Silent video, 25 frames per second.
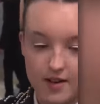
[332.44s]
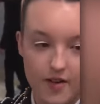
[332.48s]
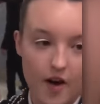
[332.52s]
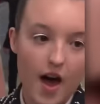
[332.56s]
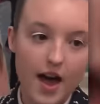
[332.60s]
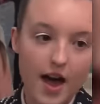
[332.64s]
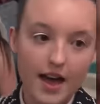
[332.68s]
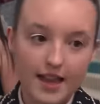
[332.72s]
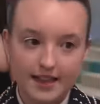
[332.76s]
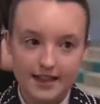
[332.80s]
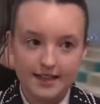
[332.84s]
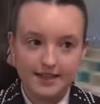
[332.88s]

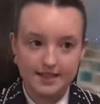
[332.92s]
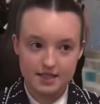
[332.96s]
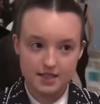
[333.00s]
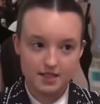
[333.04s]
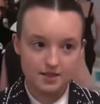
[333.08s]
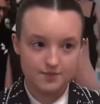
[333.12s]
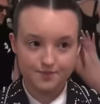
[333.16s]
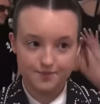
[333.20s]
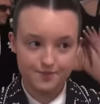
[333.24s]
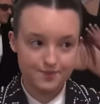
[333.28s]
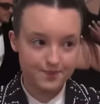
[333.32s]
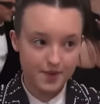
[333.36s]
Kylie's
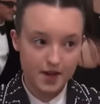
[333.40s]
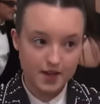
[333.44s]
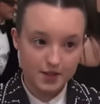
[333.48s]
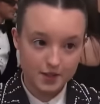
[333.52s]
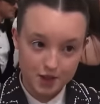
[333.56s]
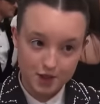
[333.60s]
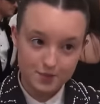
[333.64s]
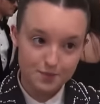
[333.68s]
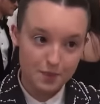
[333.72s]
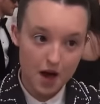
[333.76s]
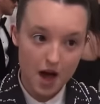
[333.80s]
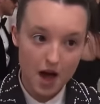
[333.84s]
like, just
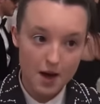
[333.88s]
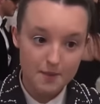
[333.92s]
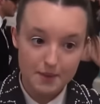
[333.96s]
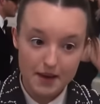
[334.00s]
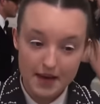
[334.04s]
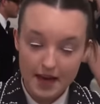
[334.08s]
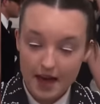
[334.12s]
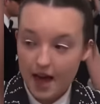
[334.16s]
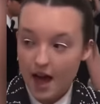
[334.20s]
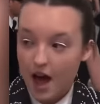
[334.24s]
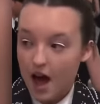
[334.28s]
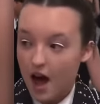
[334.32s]
behind me,
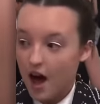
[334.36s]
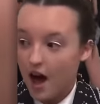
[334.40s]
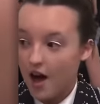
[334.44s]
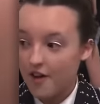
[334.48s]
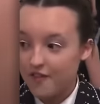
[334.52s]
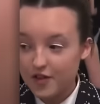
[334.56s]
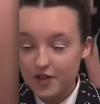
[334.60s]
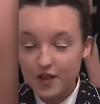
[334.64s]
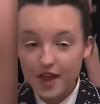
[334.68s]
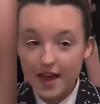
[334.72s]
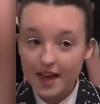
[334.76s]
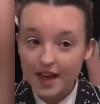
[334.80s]
I
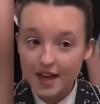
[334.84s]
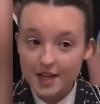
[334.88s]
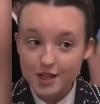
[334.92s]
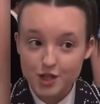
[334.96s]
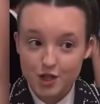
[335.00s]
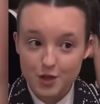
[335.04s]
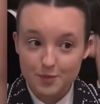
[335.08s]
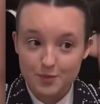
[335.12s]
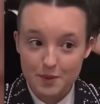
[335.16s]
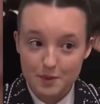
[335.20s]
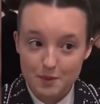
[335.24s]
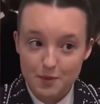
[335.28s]
feel like I
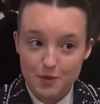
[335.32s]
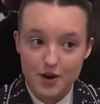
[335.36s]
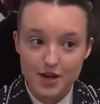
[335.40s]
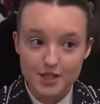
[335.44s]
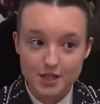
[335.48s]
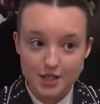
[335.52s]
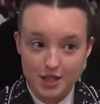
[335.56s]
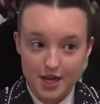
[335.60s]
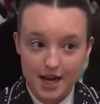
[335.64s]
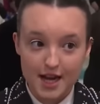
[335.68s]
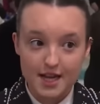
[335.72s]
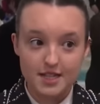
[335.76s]
should be more
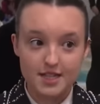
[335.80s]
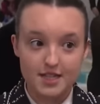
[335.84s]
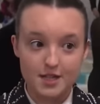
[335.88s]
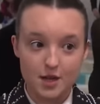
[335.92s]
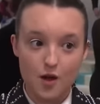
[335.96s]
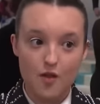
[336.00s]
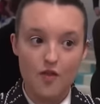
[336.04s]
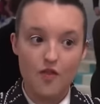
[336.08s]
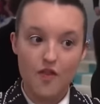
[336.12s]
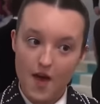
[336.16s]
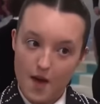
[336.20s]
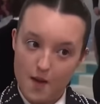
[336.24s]
educated
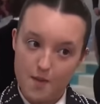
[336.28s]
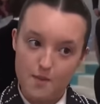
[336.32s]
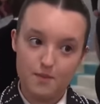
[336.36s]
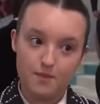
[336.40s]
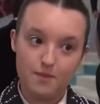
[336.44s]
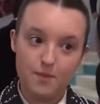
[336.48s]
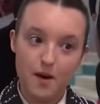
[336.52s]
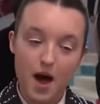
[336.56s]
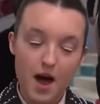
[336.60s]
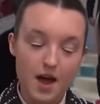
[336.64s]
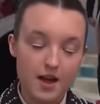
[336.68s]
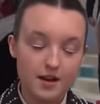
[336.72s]
on them.
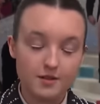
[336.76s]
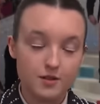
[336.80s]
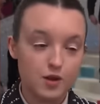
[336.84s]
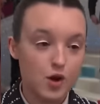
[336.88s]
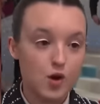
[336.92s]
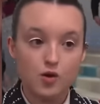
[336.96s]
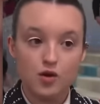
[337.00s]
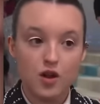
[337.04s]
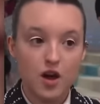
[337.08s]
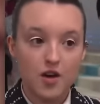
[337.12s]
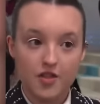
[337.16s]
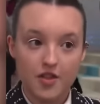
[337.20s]
Well, I know
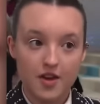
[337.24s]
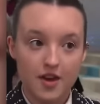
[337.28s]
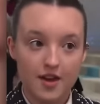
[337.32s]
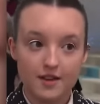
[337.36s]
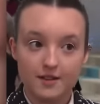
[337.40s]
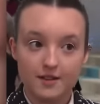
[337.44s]
nothing.